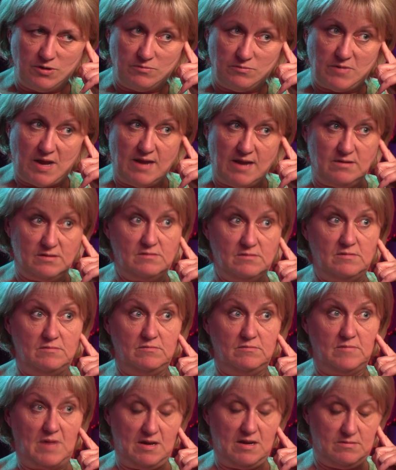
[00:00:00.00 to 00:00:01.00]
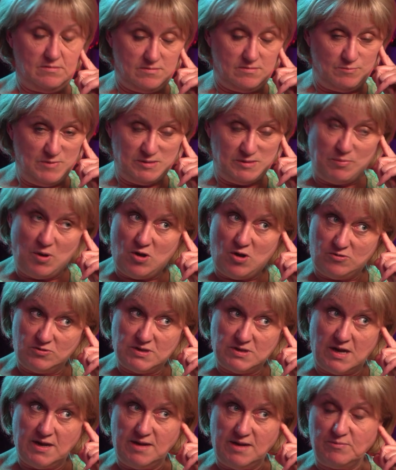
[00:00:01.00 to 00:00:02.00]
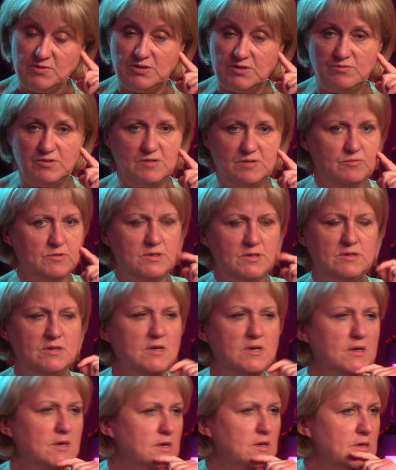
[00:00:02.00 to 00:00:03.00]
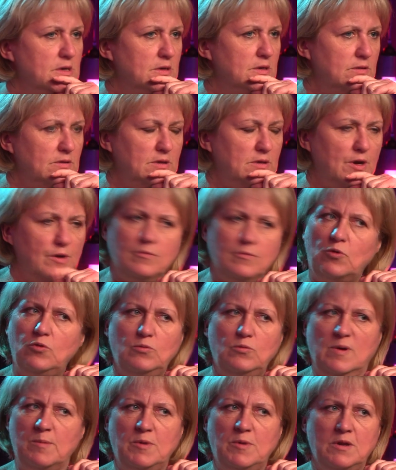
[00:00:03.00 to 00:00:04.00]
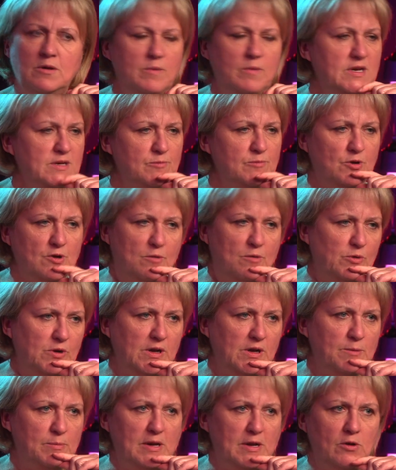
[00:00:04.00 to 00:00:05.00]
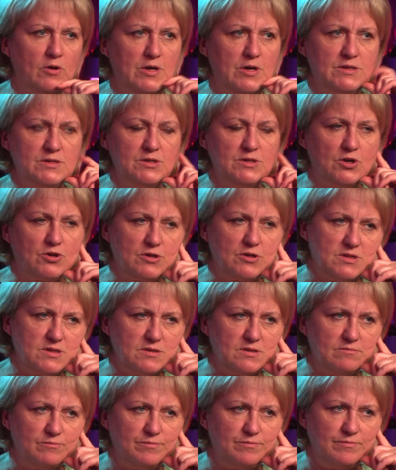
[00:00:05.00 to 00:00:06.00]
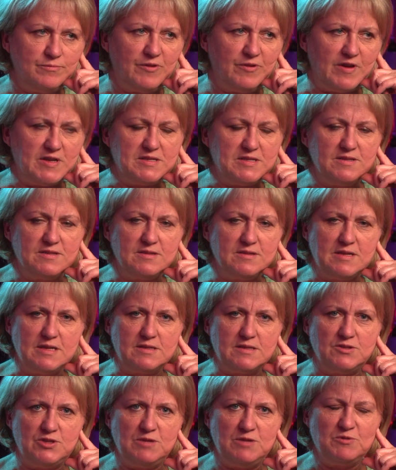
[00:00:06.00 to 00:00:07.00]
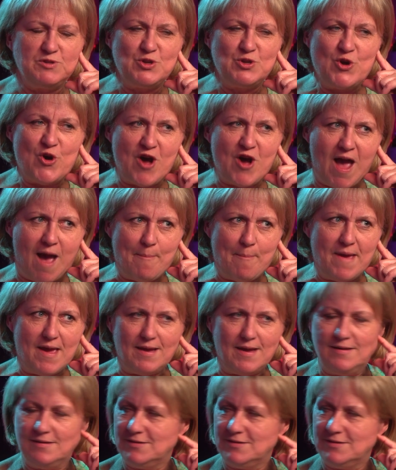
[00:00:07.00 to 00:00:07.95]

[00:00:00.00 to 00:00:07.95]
And Miss Bowles, our headmistress, was all women who went to McGraw were going to be lawyers and doctors and professors and things. She was not happy.